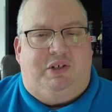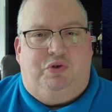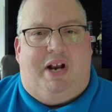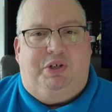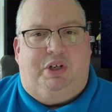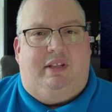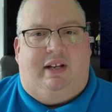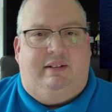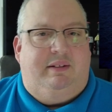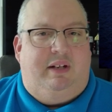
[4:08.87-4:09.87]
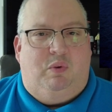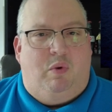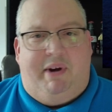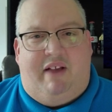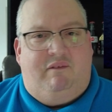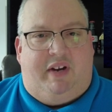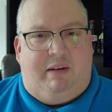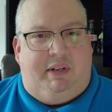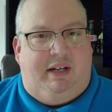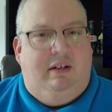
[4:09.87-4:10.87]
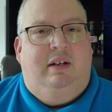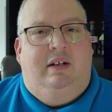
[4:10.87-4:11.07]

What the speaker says: a tragic thing that, the woman had family,